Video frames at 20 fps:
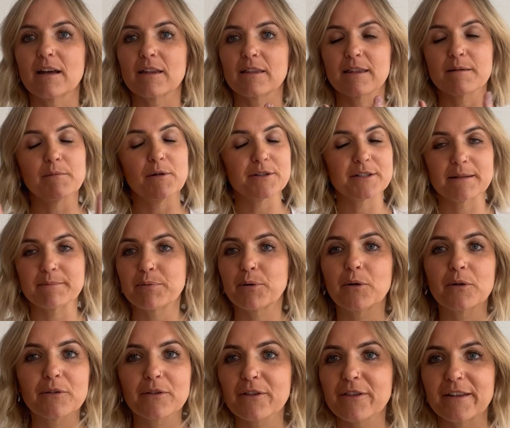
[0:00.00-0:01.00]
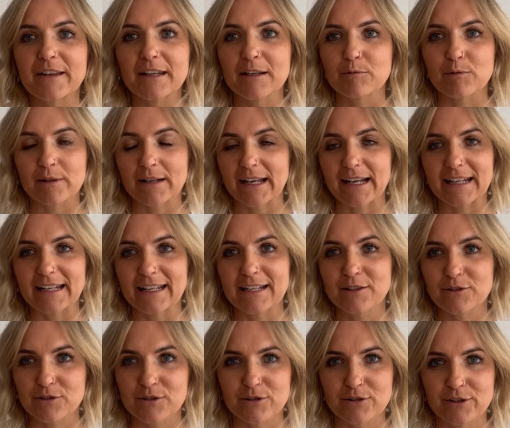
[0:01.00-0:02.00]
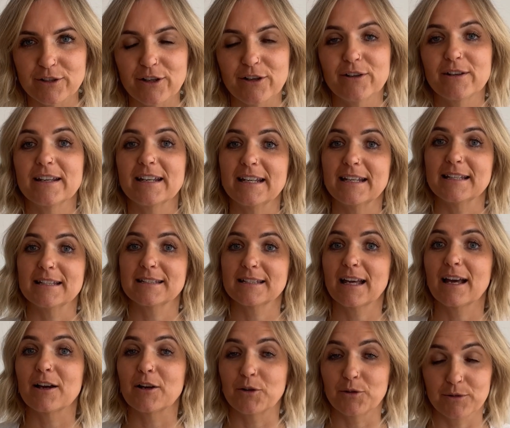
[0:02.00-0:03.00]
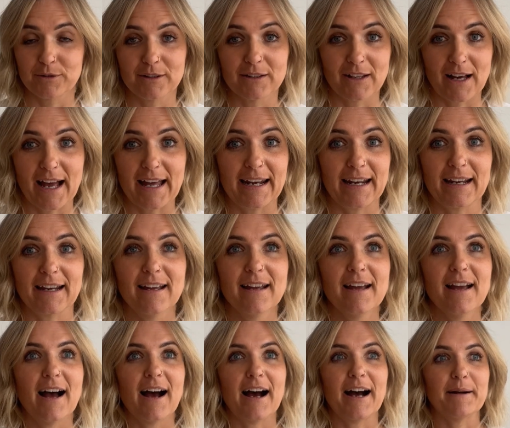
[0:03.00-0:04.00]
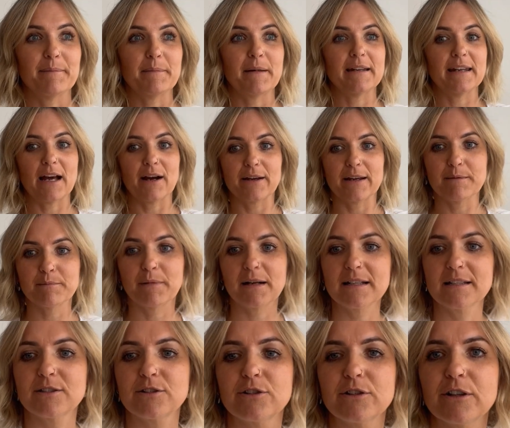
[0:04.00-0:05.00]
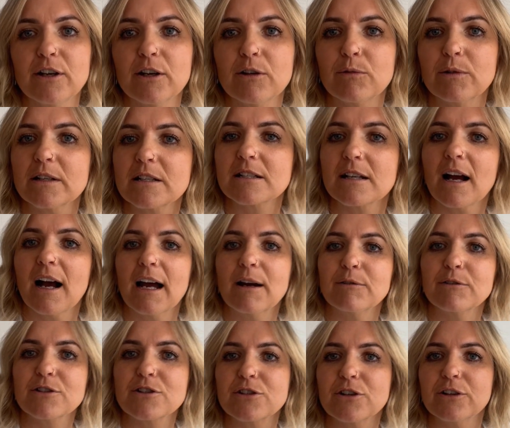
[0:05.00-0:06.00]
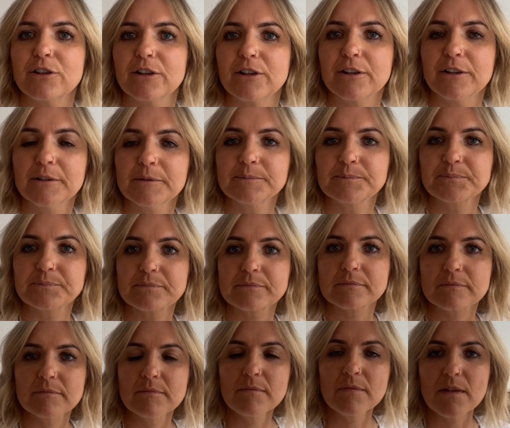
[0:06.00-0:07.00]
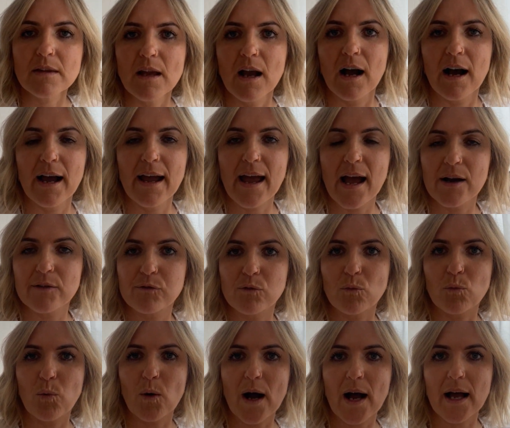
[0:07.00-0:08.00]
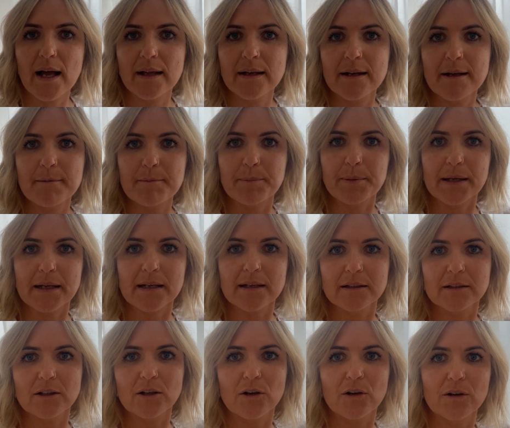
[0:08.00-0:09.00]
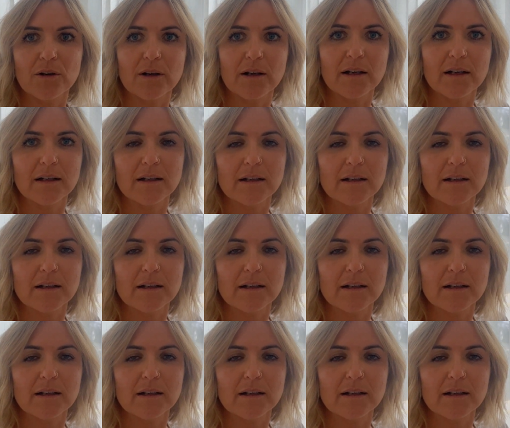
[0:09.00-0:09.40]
The most important thing you will need in your studio is good lighting. Now in my studio, which I will show you, I have one big long